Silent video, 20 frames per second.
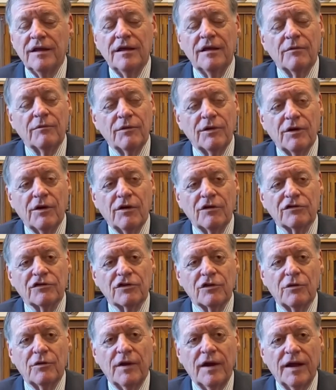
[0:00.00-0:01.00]
We
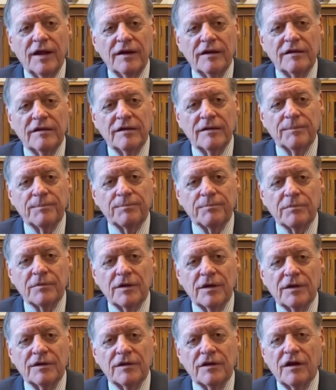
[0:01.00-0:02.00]
also had
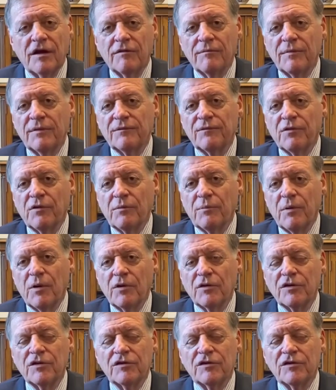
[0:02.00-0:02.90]
the government, for emergency